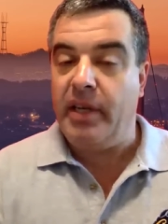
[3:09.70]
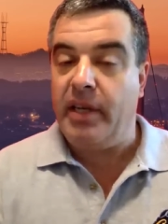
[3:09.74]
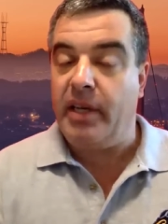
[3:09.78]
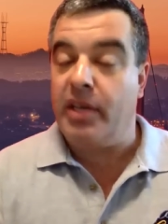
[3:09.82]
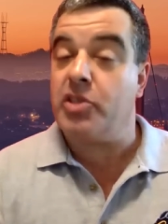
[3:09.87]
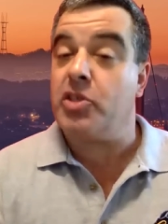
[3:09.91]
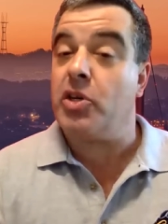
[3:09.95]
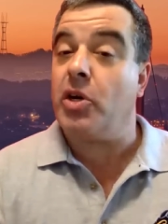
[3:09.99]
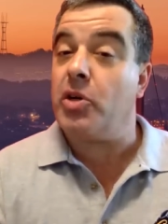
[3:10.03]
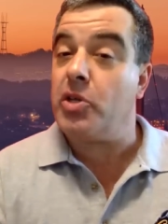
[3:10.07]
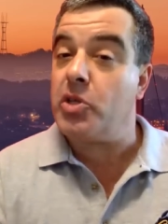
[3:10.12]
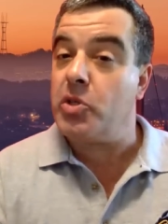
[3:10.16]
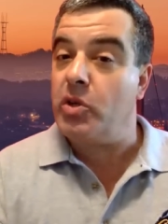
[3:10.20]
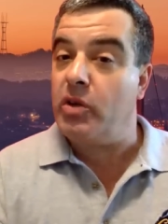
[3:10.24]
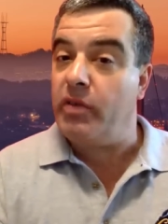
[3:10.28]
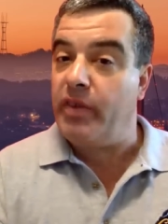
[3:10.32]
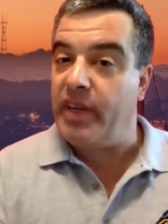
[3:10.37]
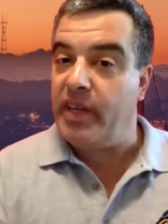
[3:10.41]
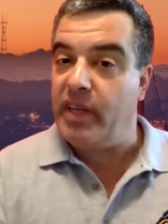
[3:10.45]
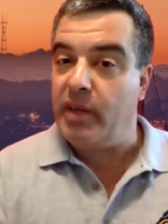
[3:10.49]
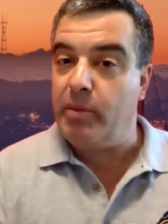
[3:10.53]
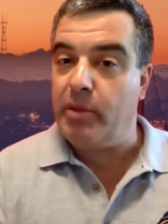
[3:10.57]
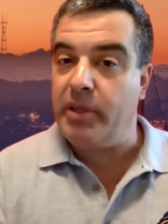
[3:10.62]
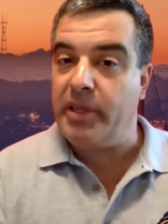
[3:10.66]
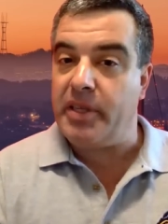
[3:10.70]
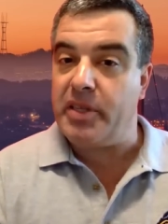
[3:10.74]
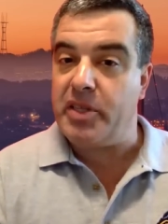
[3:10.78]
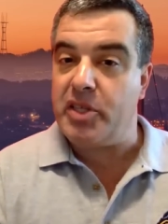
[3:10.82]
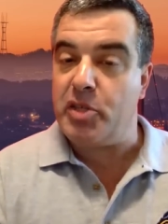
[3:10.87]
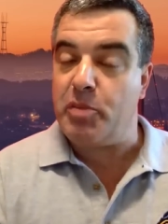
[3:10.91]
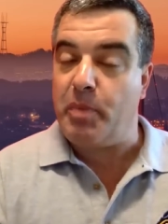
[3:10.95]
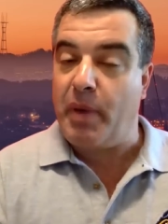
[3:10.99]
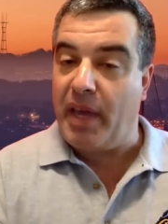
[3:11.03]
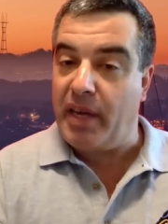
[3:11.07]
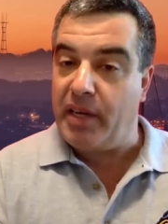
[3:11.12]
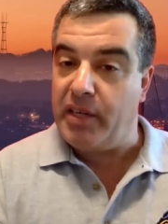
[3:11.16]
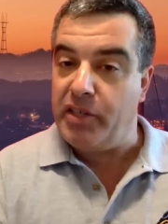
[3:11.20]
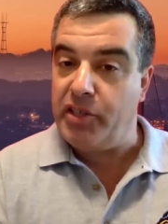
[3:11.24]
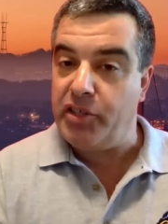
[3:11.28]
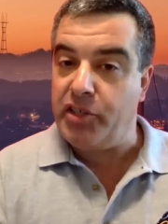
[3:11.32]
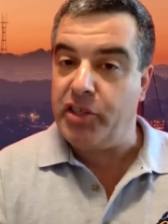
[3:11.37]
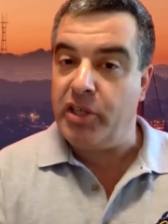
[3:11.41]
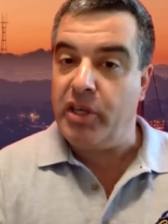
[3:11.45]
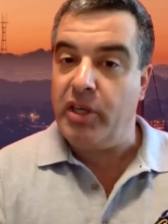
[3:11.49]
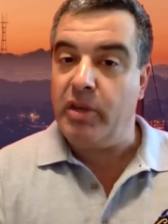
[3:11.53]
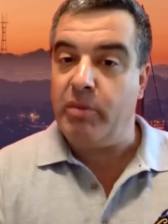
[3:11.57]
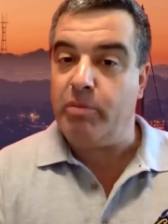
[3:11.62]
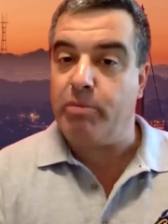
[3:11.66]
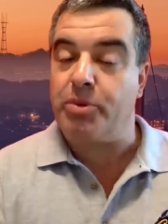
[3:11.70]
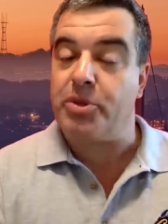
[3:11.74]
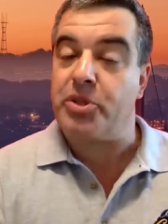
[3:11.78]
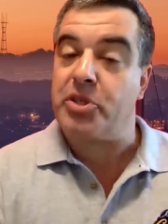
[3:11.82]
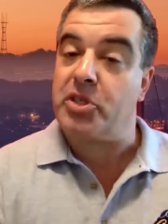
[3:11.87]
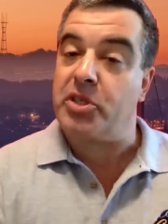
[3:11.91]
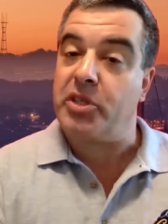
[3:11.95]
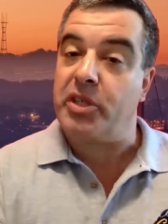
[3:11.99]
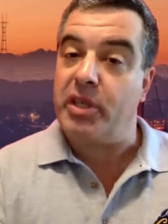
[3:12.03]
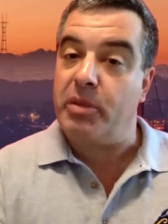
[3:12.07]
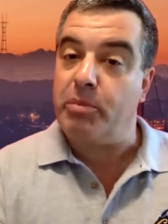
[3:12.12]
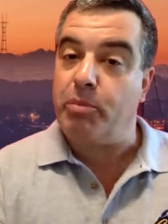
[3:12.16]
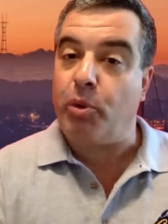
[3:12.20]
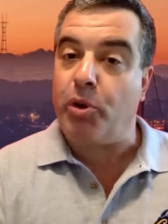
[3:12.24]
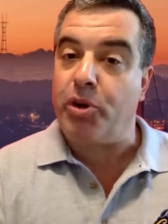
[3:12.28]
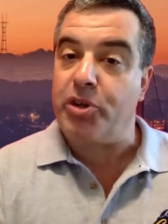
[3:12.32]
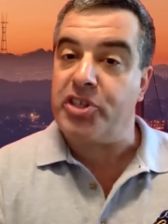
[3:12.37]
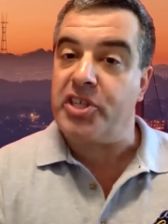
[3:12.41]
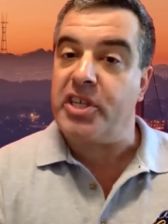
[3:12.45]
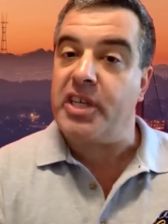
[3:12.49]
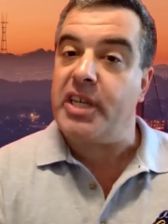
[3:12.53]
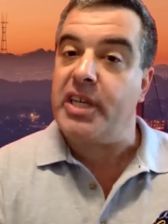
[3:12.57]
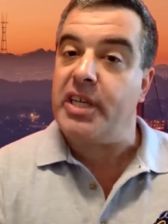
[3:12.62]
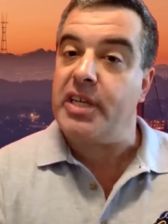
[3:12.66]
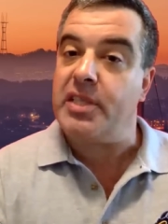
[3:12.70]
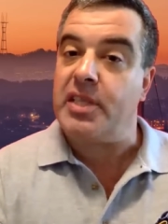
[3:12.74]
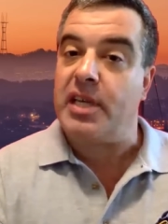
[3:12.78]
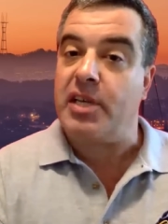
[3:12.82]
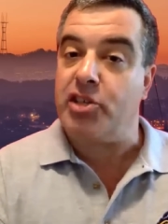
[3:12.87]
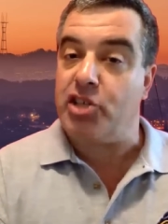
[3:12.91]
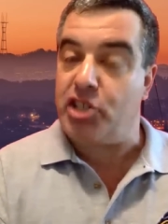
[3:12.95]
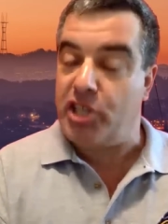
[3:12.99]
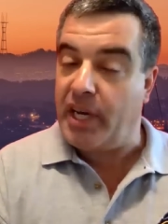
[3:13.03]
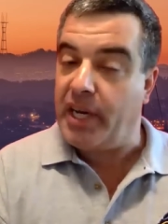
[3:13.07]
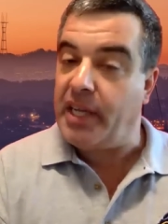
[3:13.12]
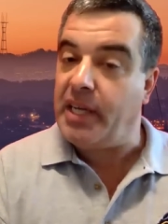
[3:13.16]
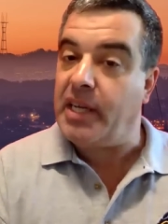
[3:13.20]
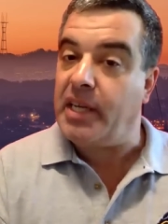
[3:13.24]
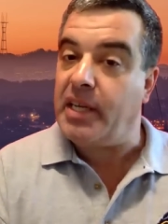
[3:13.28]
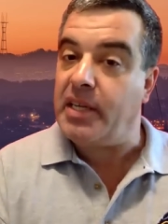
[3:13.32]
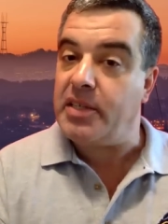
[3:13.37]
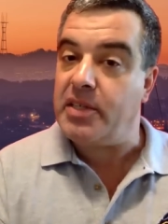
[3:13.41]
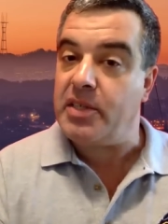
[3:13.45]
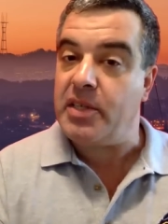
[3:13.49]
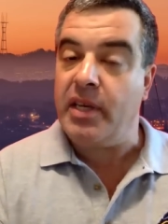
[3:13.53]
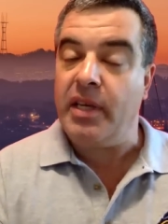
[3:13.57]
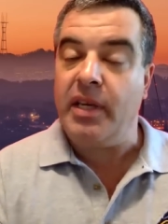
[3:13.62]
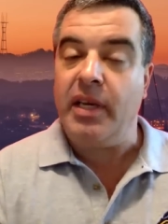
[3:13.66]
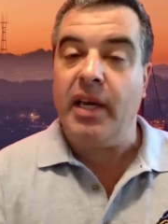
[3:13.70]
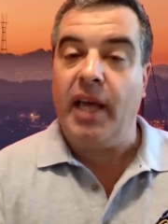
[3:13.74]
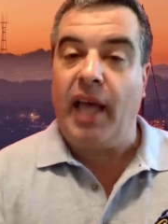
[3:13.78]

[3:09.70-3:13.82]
It's also available in Spanish, Brazilian Portuguese, and Chinese.